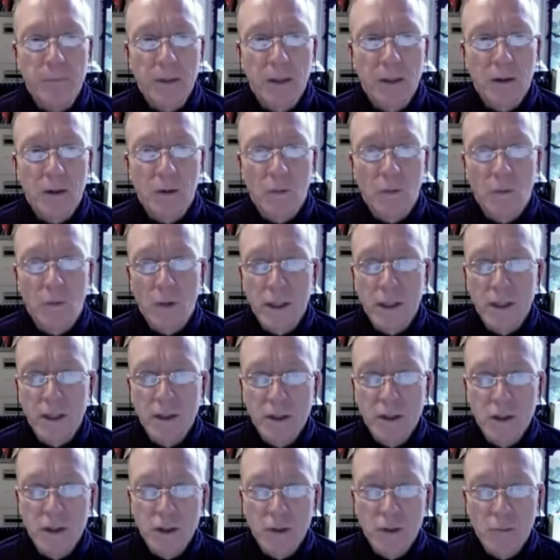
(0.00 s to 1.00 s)
what
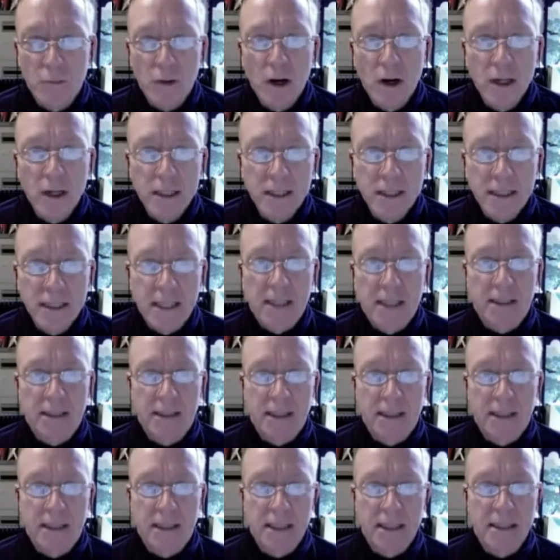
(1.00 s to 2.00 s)
Girard is
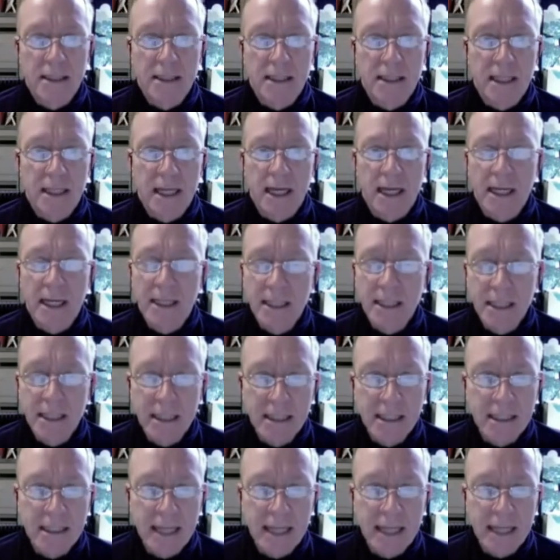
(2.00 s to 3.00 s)
telling us, and I think
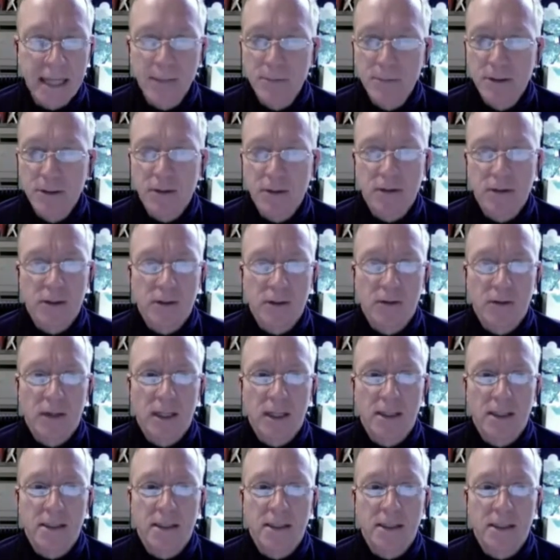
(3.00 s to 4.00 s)
he's absolutely
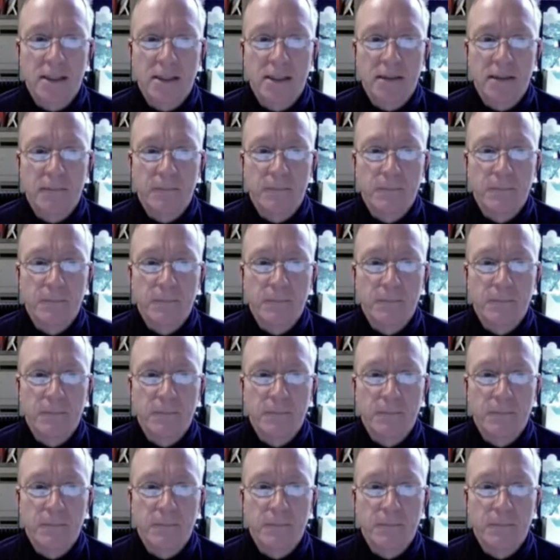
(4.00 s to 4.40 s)
correct here,